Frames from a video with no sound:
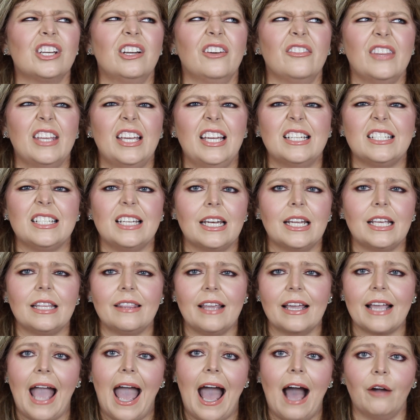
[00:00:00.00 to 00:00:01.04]
I don't think it did
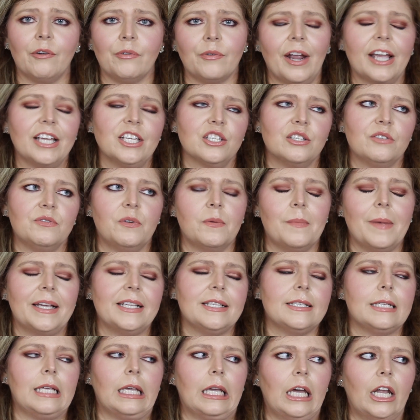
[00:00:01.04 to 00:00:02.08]
anything outrageous for my
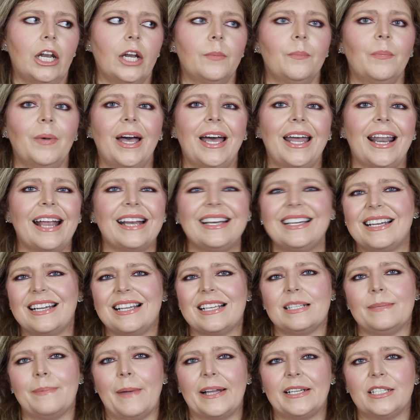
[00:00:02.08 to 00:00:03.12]
skin, but I didn't
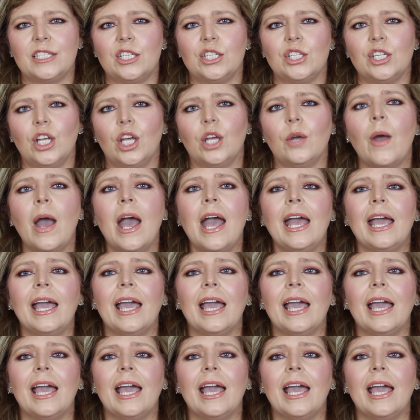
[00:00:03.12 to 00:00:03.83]
expect it to.